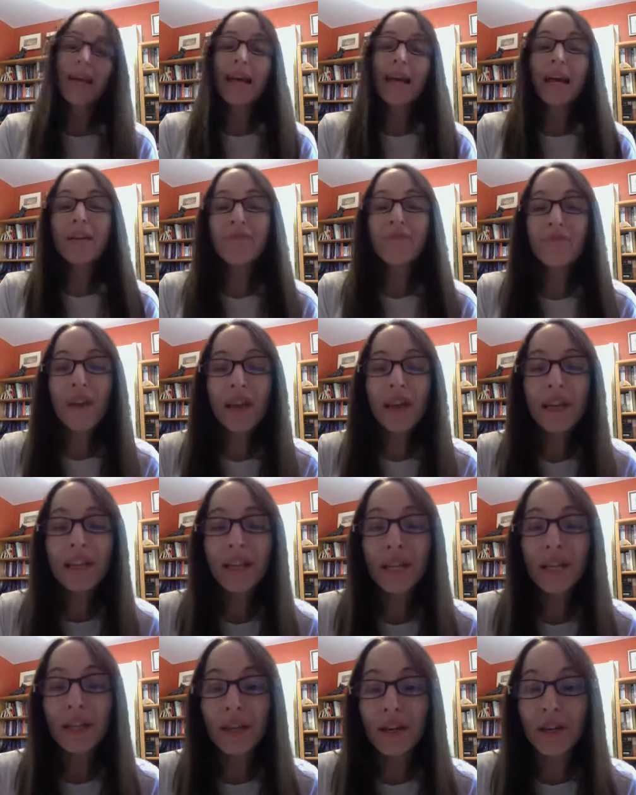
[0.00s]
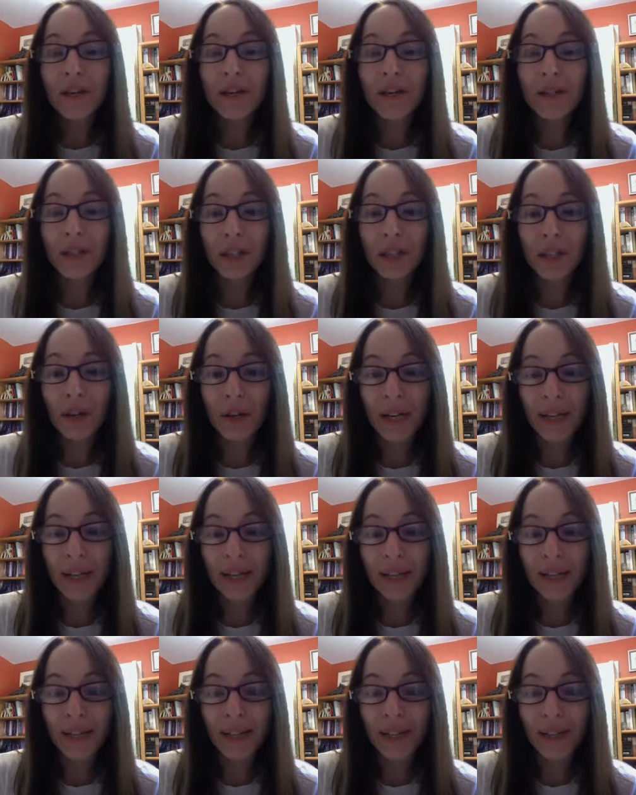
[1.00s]
And finally, there is the
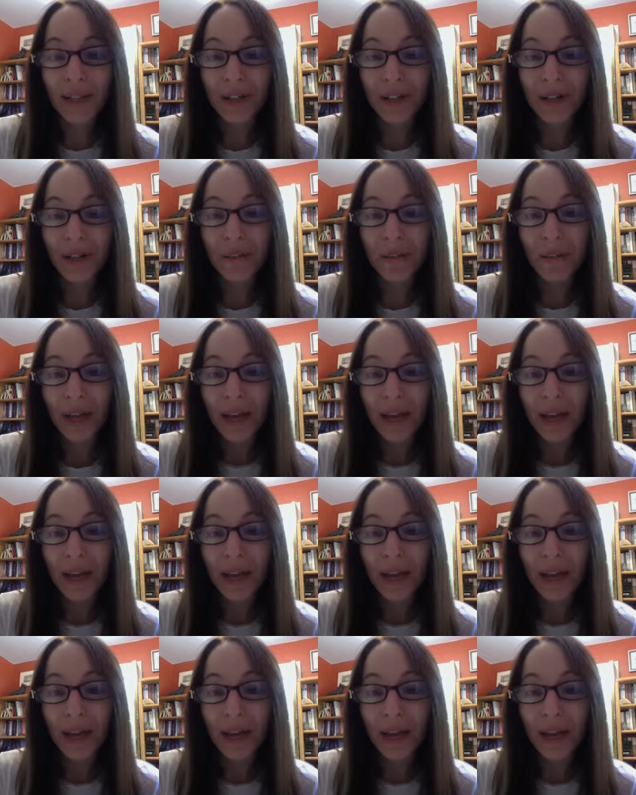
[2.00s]
Learning Center.